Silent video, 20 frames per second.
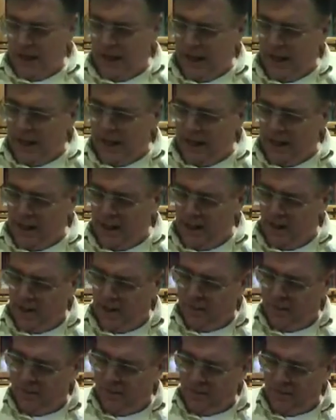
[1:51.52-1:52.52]
A,
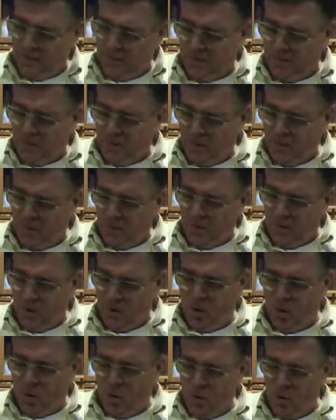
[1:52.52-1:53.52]

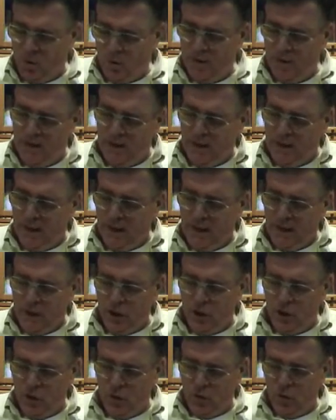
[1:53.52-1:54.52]
O, and
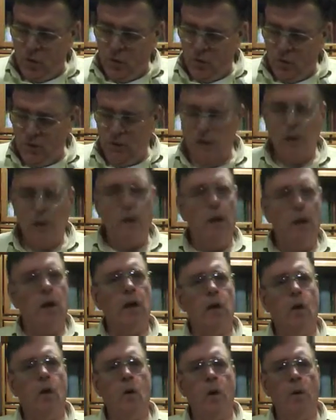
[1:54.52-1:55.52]
U
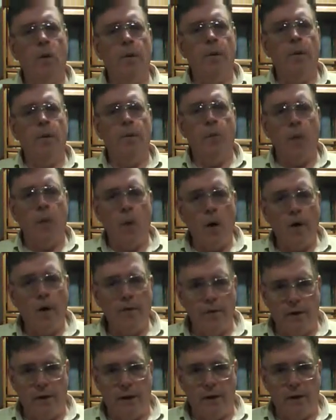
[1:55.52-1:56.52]
are called the broad
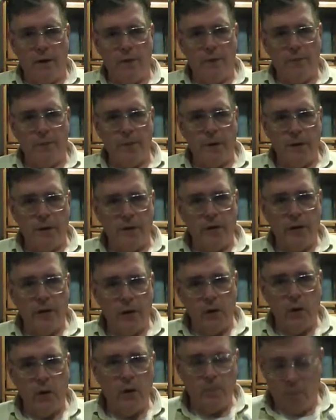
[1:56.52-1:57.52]
vowels because they
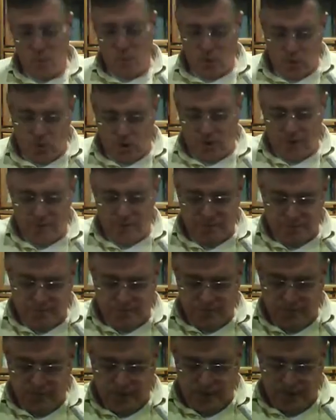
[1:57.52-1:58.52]
look broad.
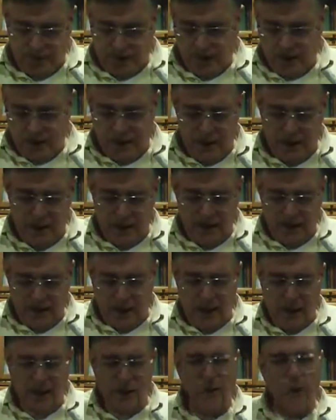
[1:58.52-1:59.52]
E and
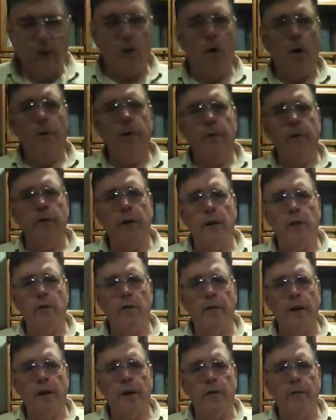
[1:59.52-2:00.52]
I are called the slender
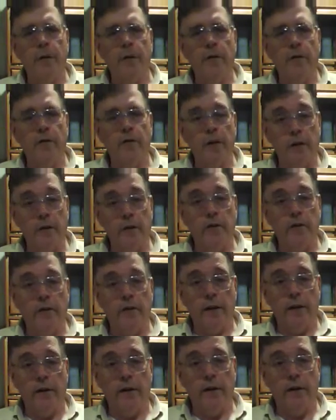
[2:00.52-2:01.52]
vowels because they look
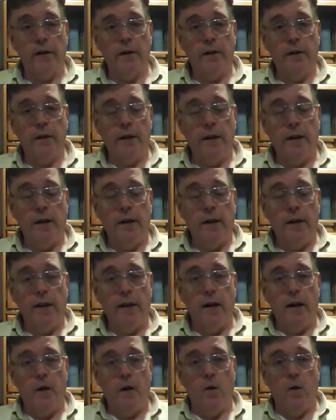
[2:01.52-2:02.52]
slender.
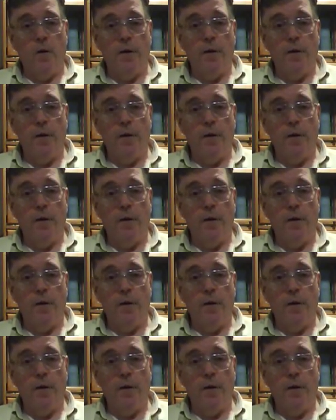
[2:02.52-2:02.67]
Now,